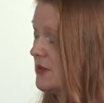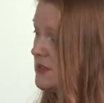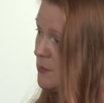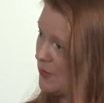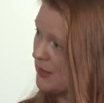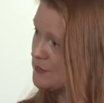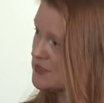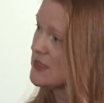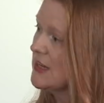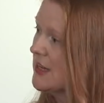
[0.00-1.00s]
So
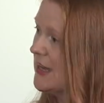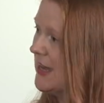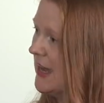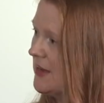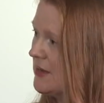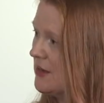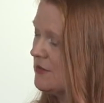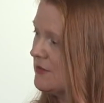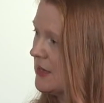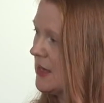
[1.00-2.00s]
perhaps, Hannah, you know,
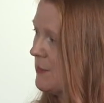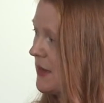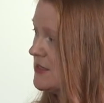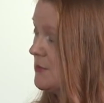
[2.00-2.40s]
thinking about